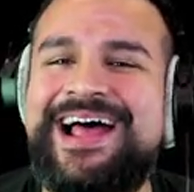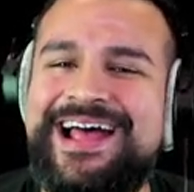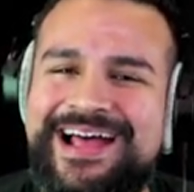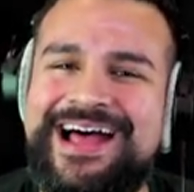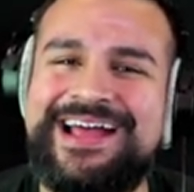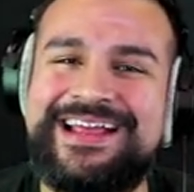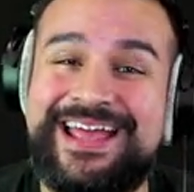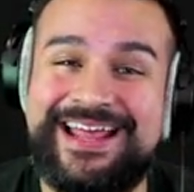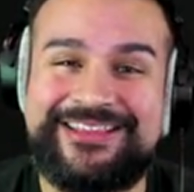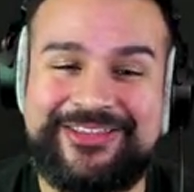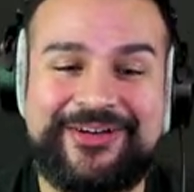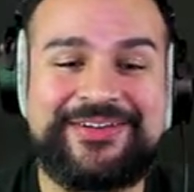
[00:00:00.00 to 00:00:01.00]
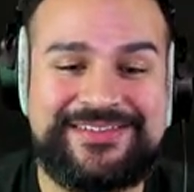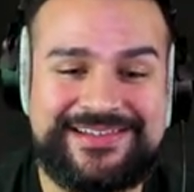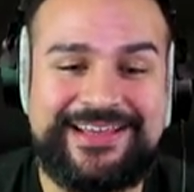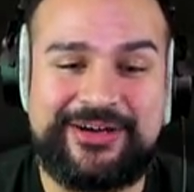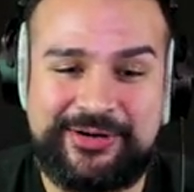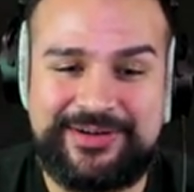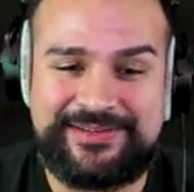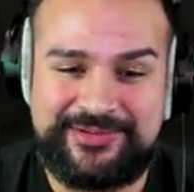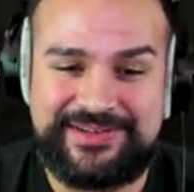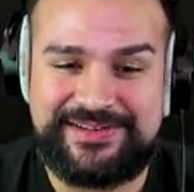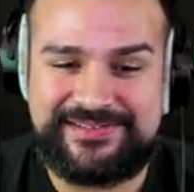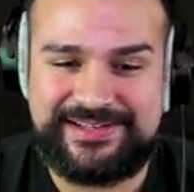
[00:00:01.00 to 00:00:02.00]
Get it though? A seahorse? It
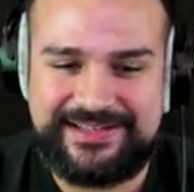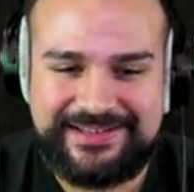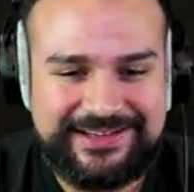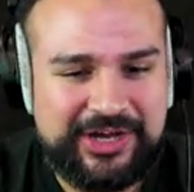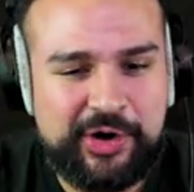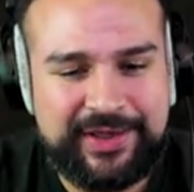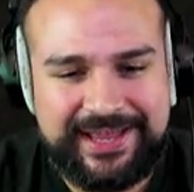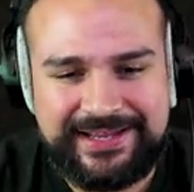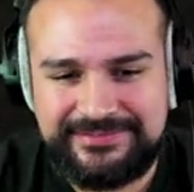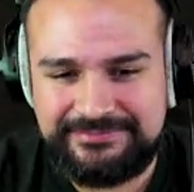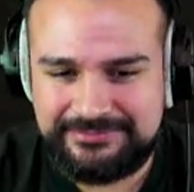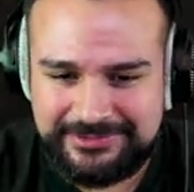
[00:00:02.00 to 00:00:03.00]
was in the sea. Okay.